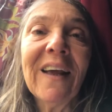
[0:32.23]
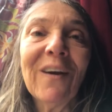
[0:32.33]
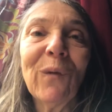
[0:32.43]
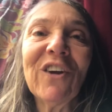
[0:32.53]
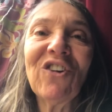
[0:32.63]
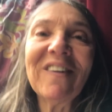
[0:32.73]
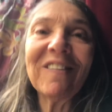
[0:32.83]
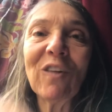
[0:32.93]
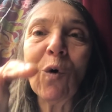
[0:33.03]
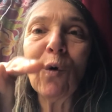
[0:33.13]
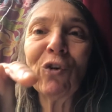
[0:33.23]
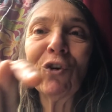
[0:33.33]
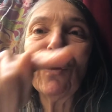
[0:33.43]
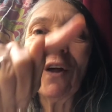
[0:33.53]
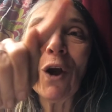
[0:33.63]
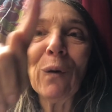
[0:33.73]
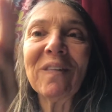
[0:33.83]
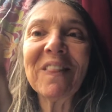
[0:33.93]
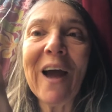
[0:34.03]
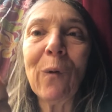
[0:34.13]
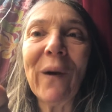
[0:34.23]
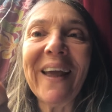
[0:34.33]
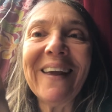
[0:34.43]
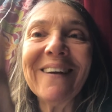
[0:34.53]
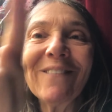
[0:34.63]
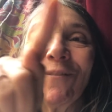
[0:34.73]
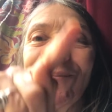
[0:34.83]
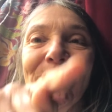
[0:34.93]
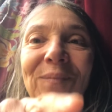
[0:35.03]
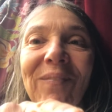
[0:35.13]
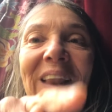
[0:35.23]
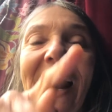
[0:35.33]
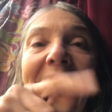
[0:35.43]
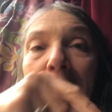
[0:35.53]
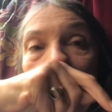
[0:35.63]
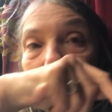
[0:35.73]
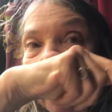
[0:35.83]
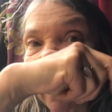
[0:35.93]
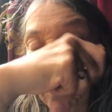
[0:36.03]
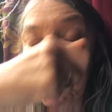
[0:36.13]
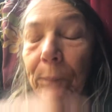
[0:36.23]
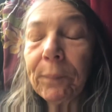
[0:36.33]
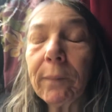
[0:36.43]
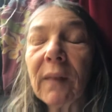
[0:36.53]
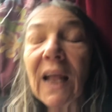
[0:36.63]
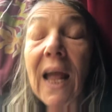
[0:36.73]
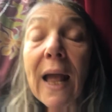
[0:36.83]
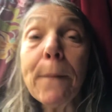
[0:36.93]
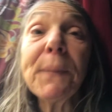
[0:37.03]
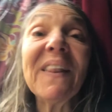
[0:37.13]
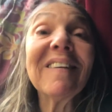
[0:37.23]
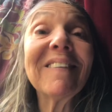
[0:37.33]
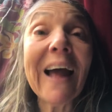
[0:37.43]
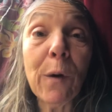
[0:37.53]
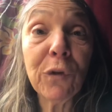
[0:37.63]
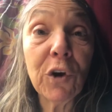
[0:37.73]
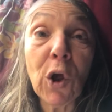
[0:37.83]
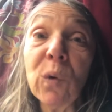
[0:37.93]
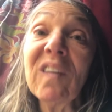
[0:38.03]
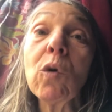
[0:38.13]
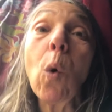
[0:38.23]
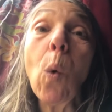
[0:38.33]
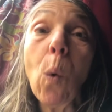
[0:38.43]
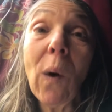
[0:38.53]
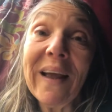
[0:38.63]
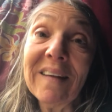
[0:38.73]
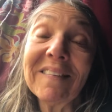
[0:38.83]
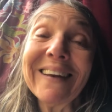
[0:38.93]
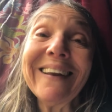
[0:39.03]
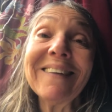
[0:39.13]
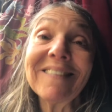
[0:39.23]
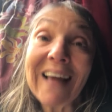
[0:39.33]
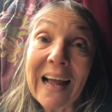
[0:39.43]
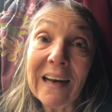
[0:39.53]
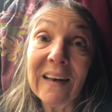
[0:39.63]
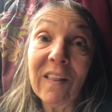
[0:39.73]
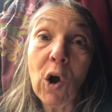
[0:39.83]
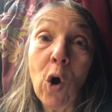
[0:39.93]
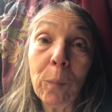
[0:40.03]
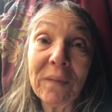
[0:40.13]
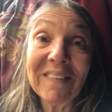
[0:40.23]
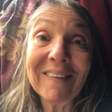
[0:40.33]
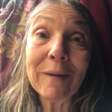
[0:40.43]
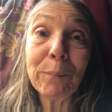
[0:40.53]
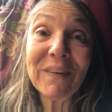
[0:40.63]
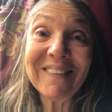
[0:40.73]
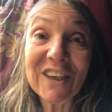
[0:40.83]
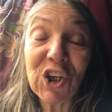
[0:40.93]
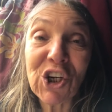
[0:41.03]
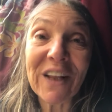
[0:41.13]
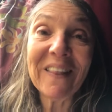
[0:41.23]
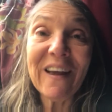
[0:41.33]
which is the horseshoe that goes that way. But the south node is always in exactly the opposite position. They